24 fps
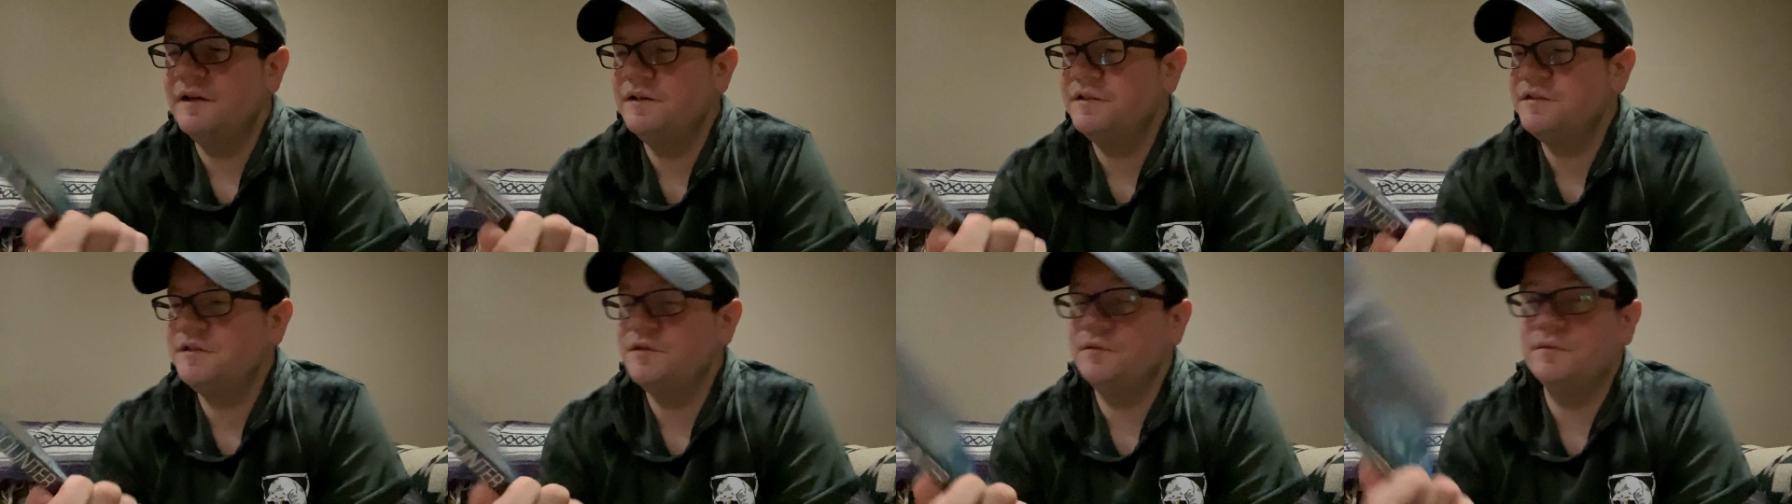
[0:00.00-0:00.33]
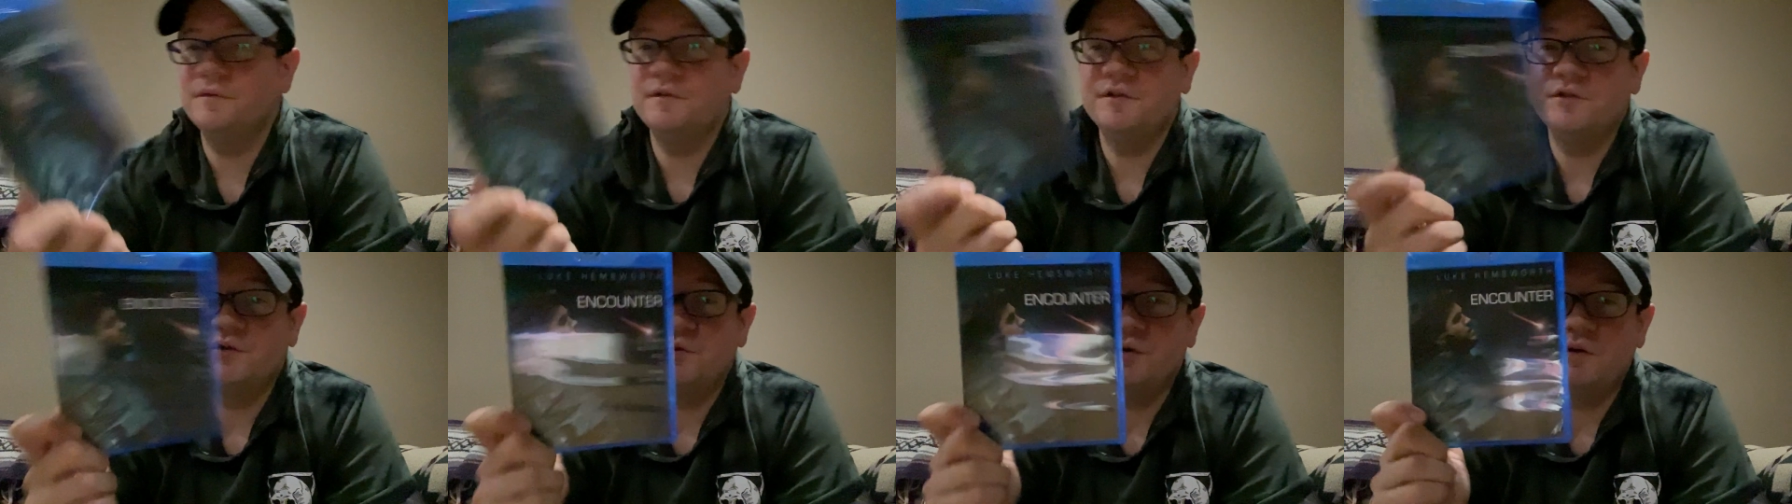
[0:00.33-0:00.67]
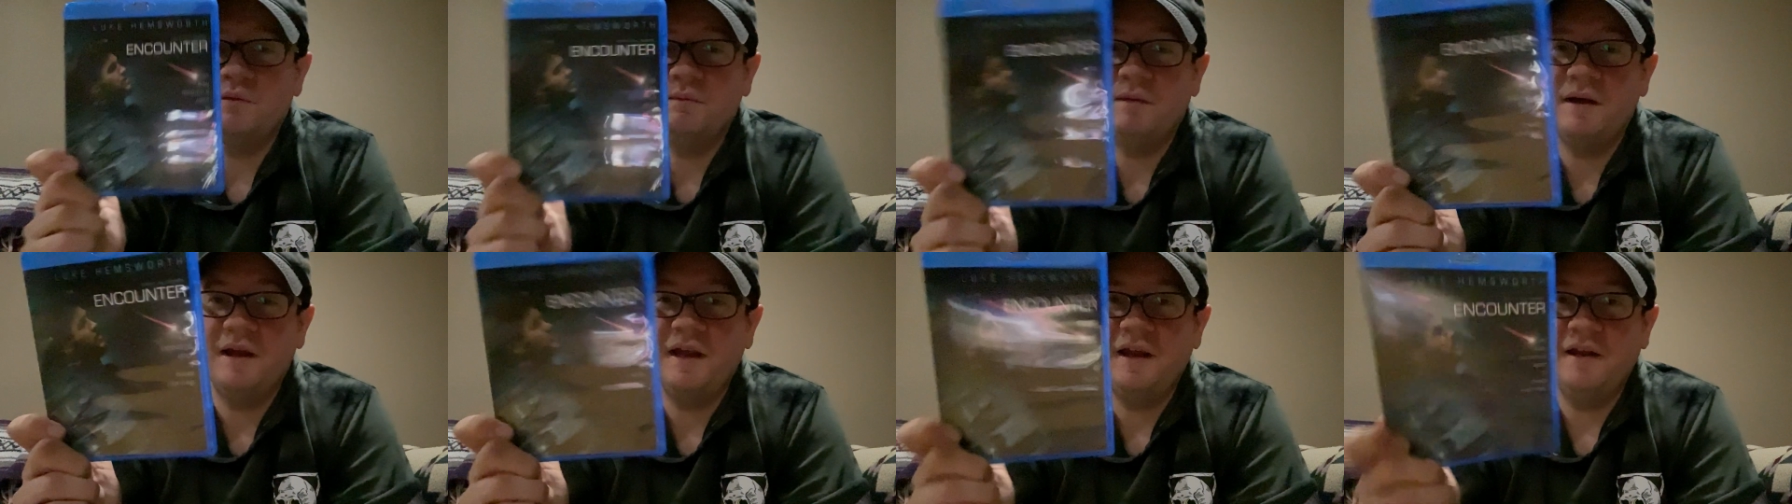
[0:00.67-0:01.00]
I also enjoy
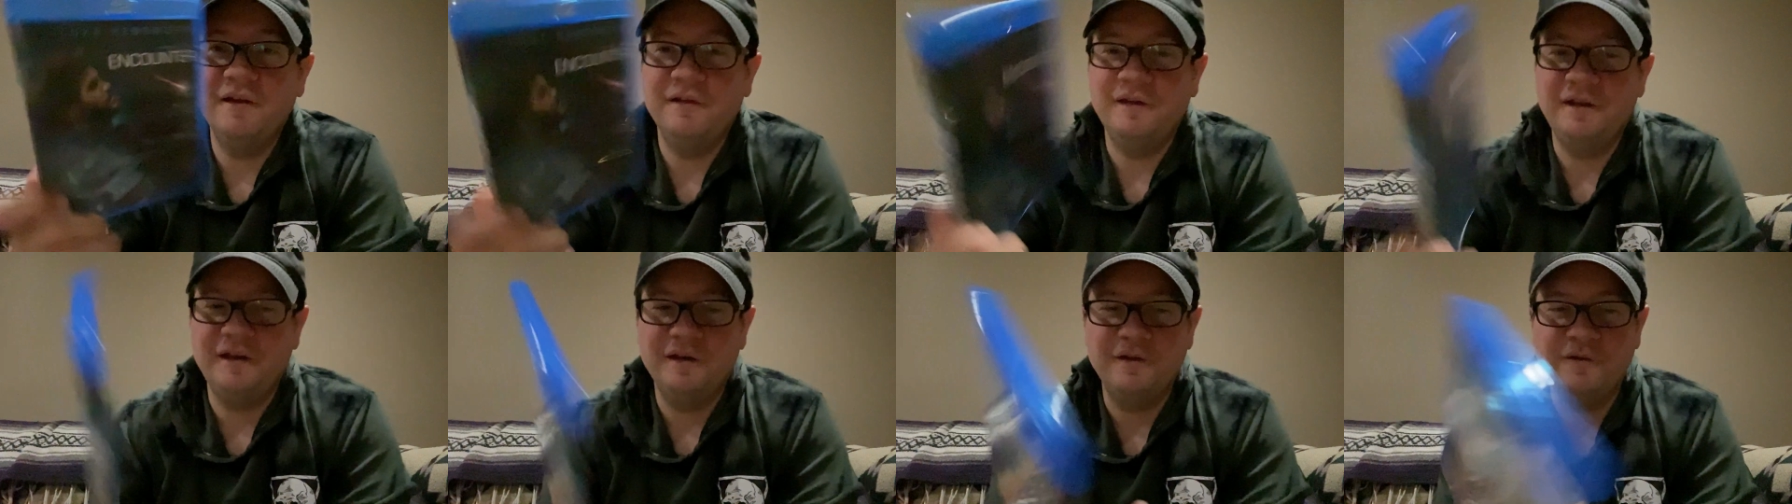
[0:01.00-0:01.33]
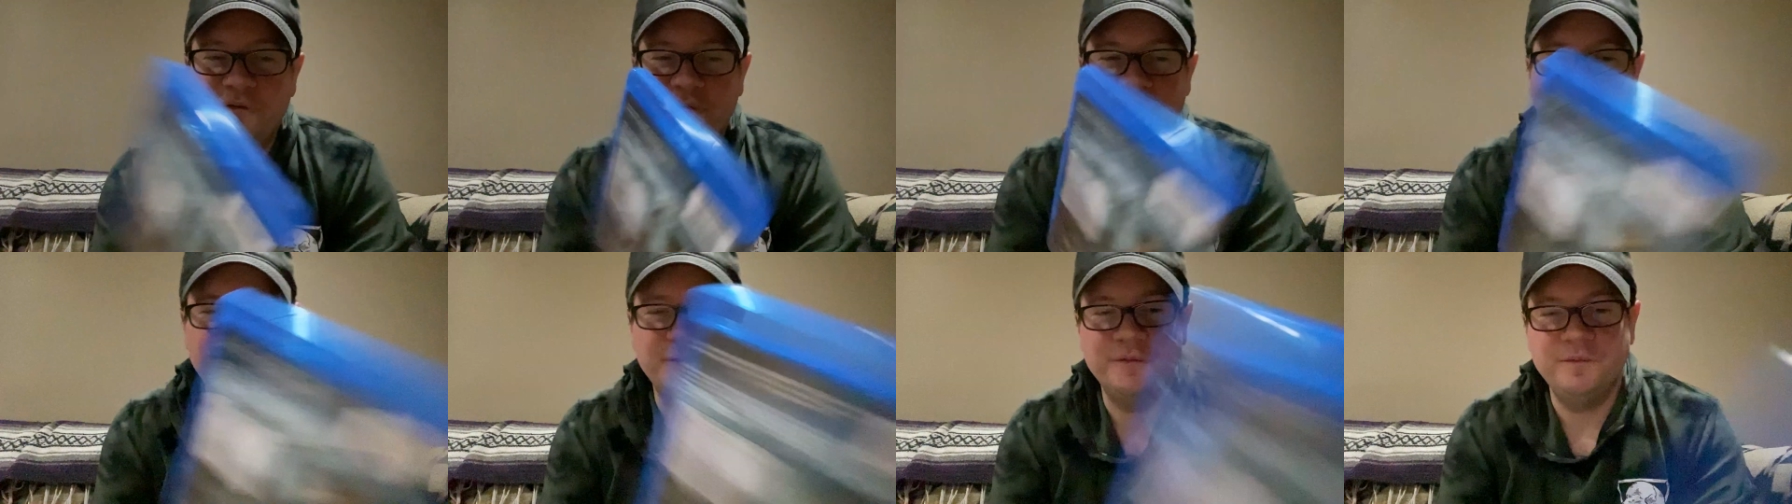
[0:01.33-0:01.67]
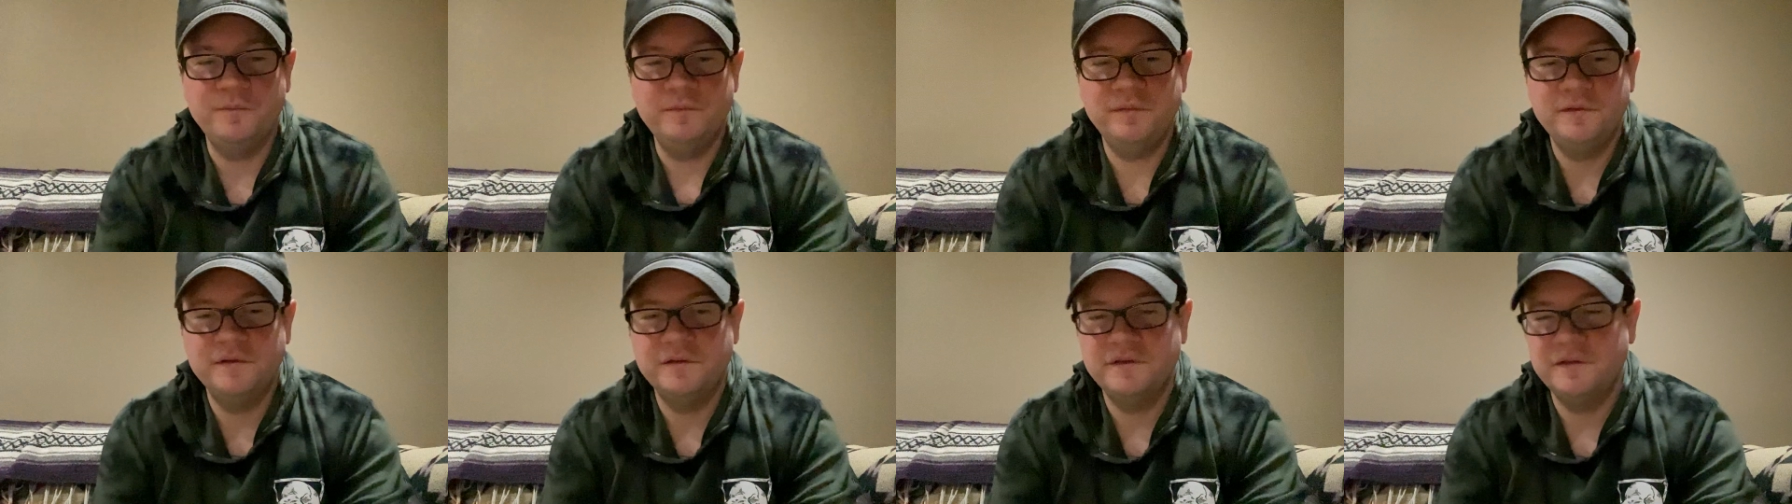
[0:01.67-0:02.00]
my Alien
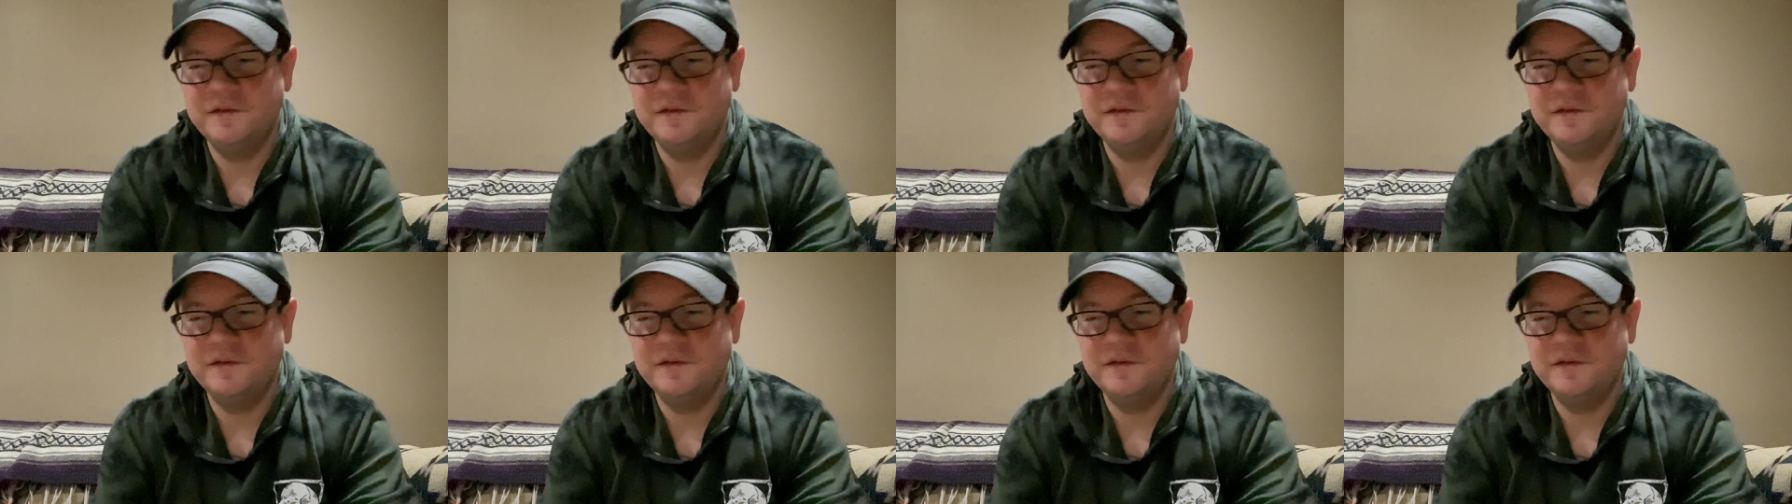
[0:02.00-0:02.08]
films.